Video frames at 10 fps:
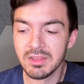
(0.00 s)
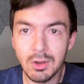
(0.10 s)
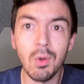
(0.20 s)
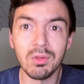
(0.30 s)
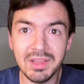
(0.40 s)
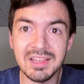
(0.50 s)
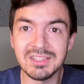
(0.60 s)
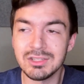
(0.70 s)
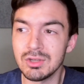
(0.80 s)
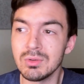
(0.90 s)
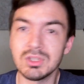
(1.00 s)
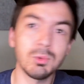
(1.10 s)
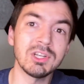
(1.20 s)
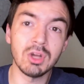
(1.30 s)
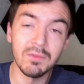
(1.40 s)
the goal is to
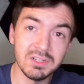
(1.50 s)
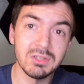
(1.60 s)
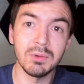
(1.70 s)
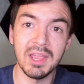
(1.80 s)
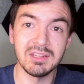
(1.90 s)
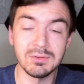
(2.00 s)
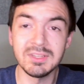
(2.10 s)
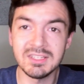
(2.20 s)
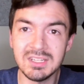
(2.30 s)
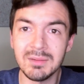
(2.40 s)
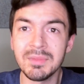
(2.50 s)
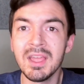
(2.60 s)
switch over to a new system